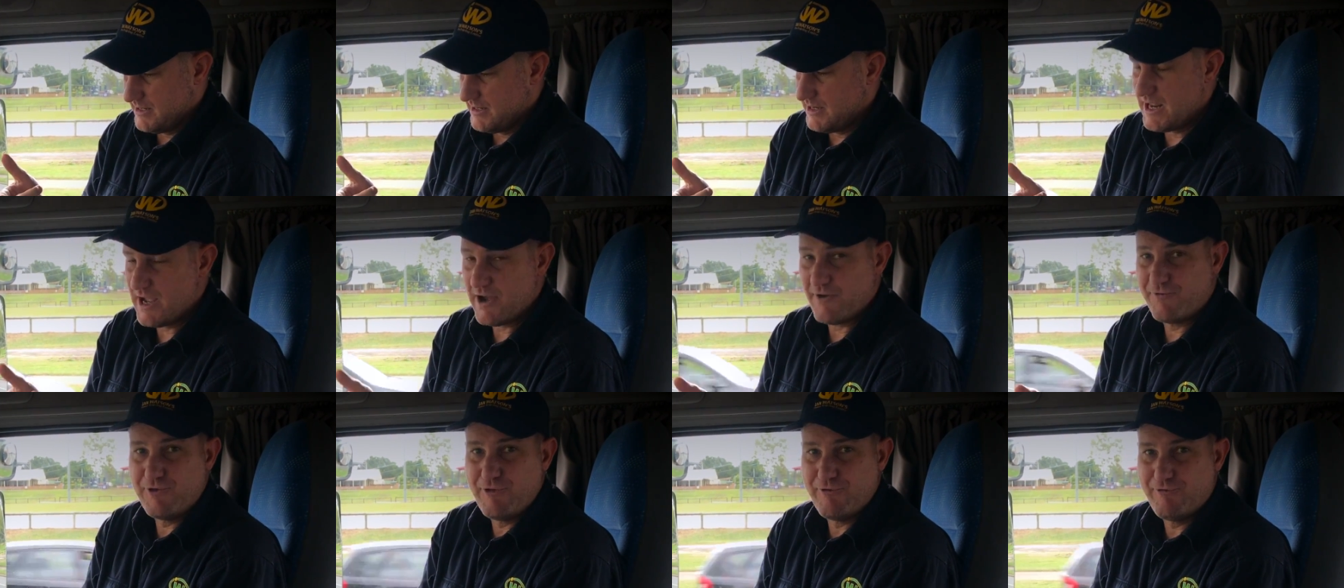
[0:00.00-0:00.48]

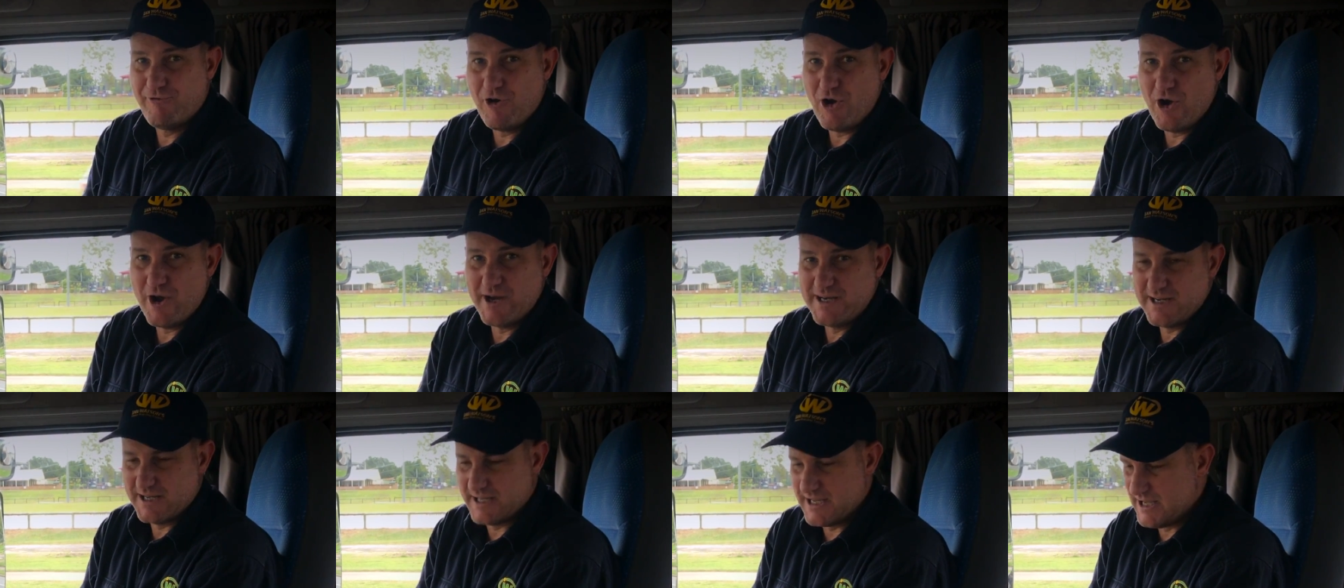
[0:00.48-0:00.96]
Now, if you
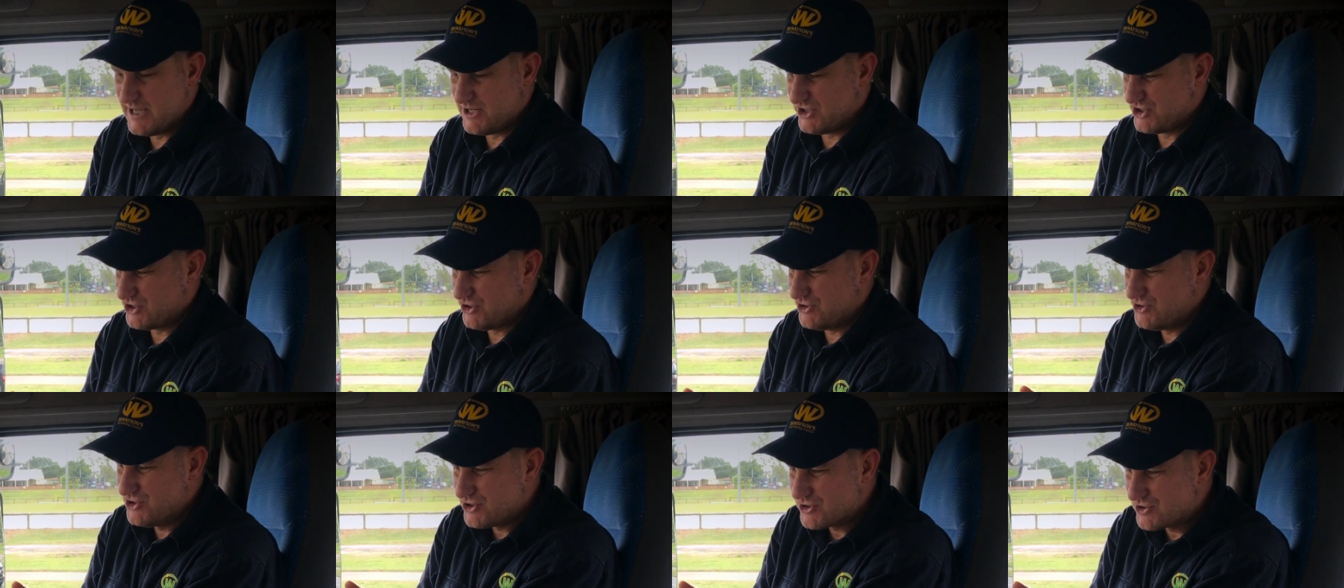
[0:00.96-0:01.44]
find a gear, it
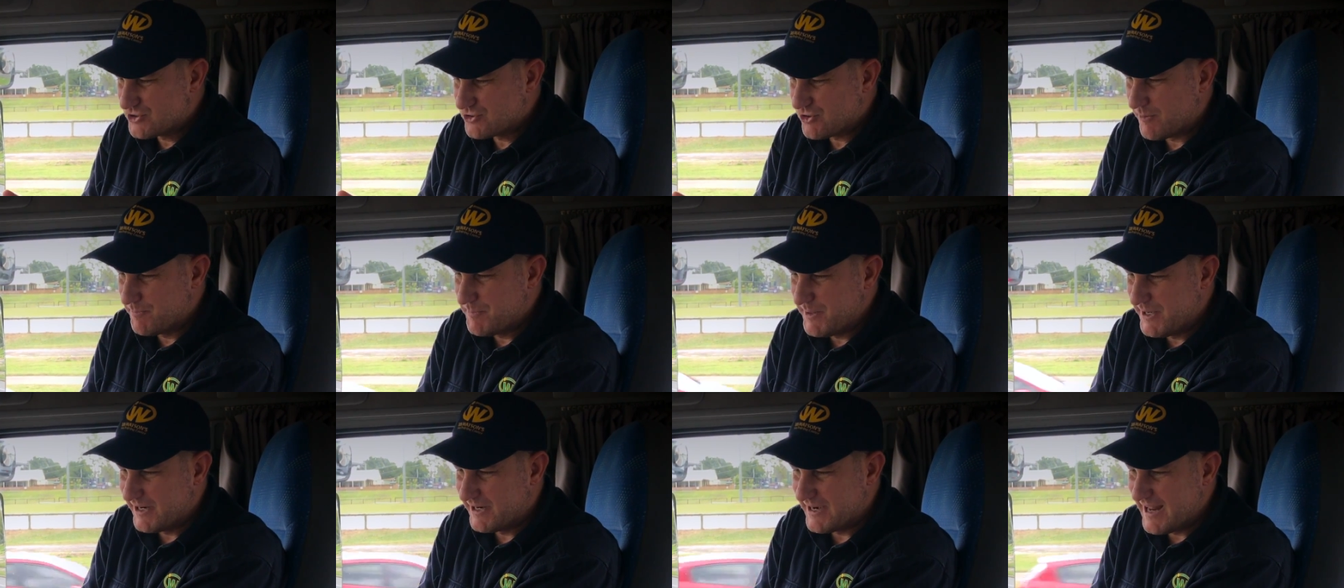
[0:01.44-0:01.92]
should just
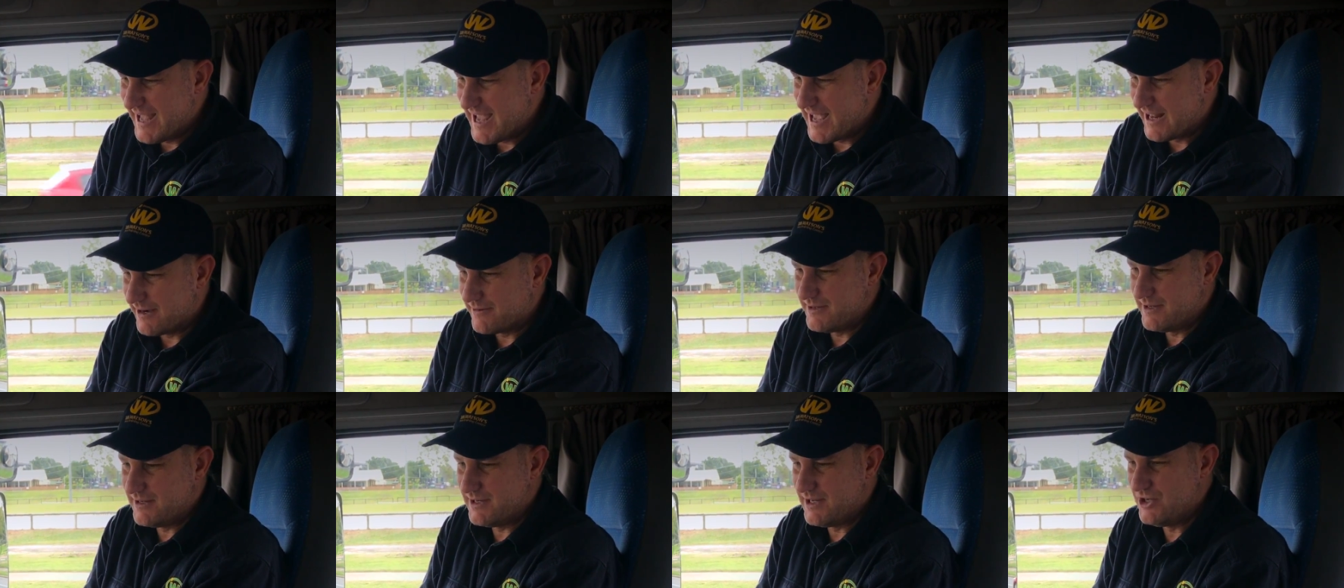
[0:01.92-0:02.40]
drop in and
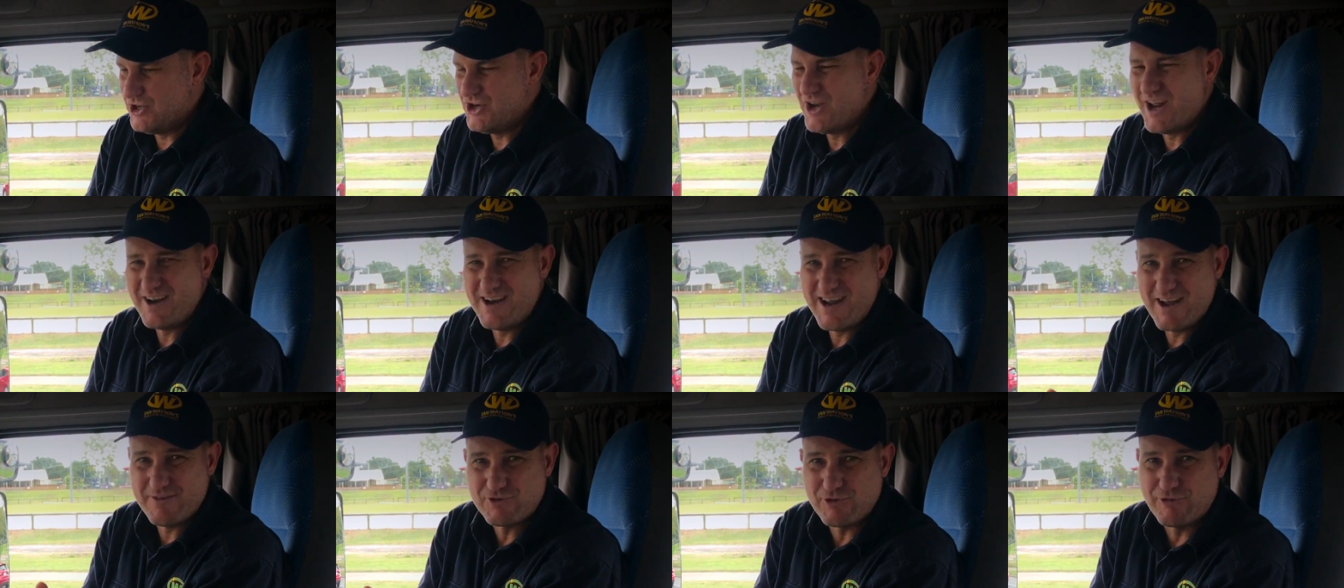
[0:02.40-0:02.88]
out. You
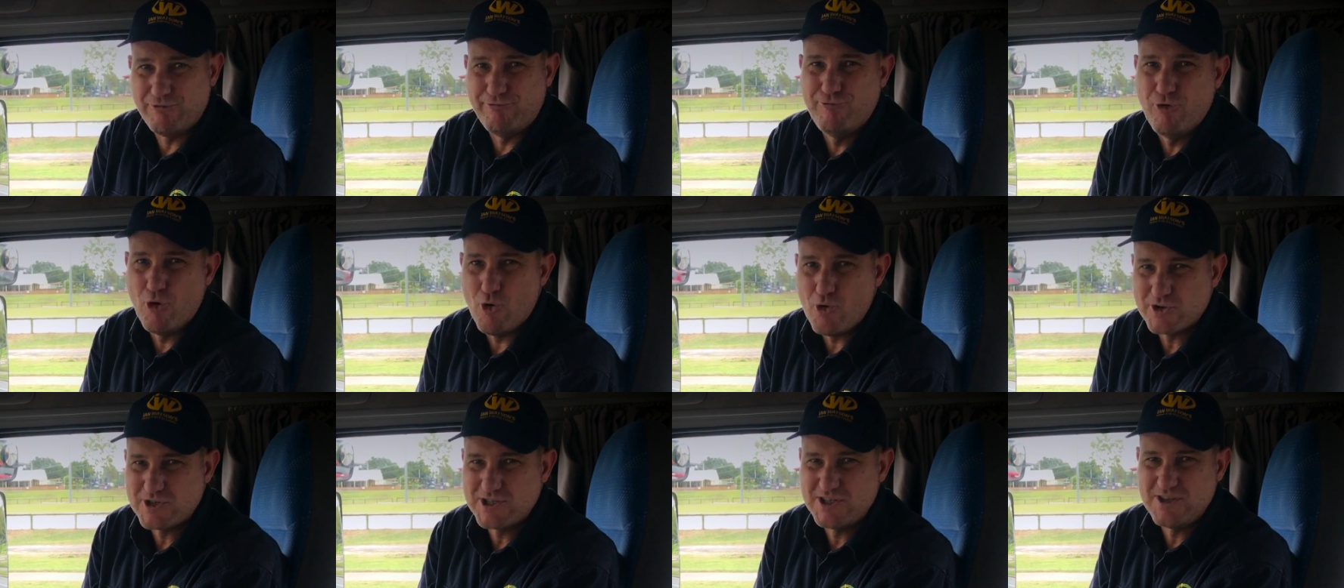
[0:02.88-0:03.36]
don't have to
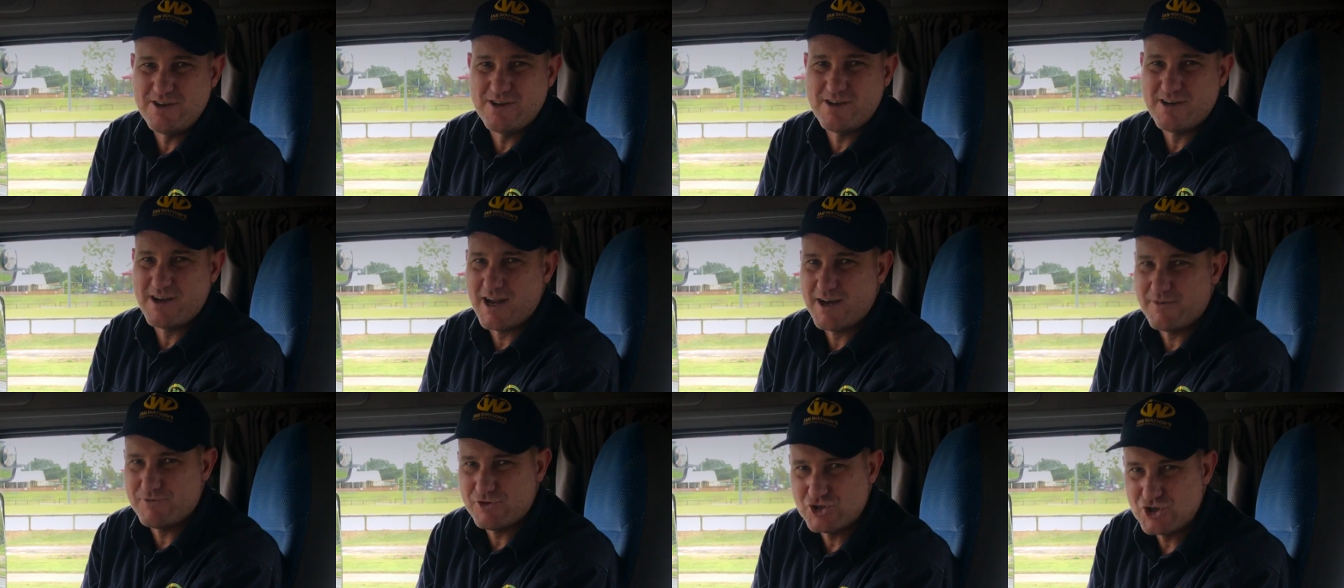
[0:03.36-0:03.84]
force it, you
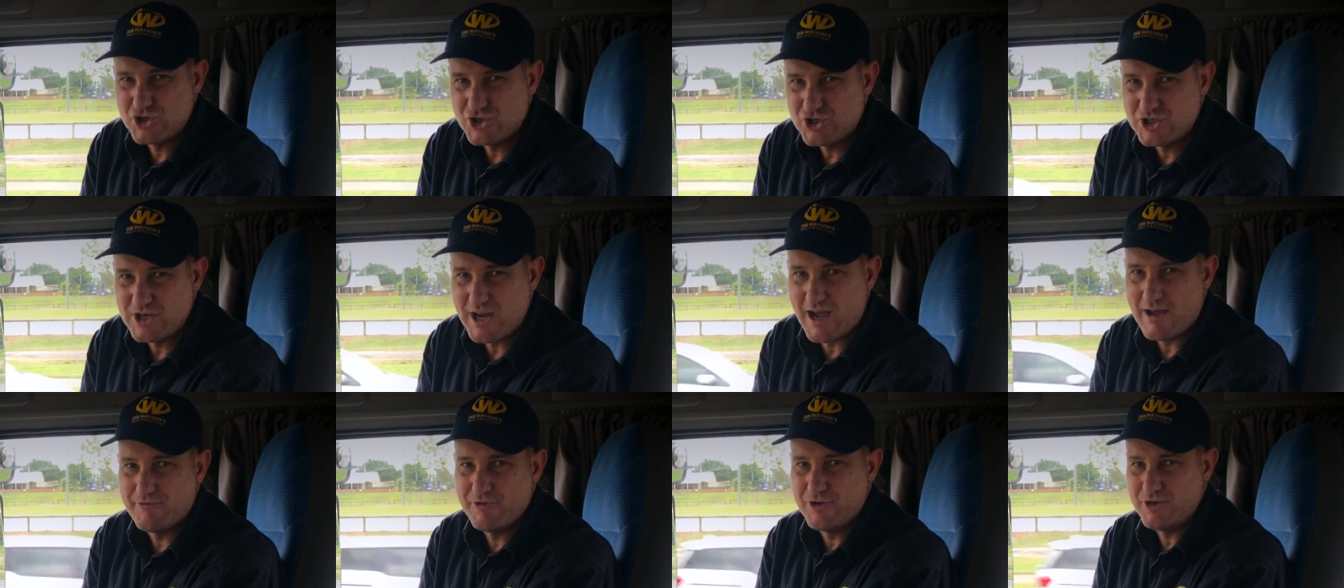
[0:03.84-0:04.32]
don't have to
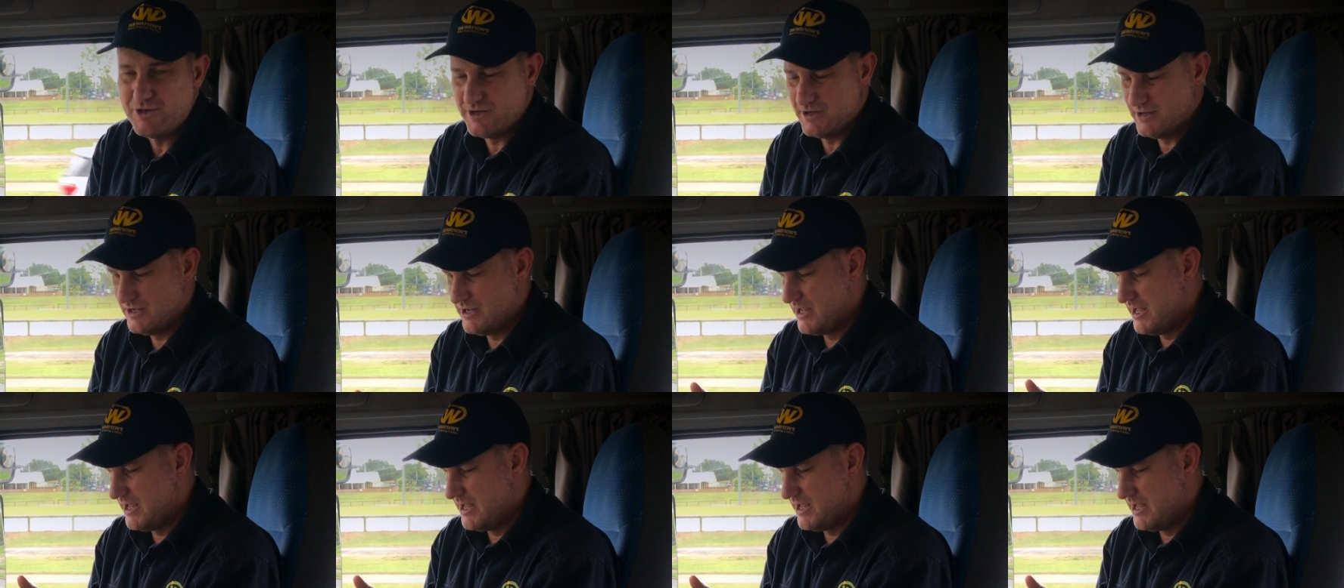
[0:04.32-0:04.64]
shove it.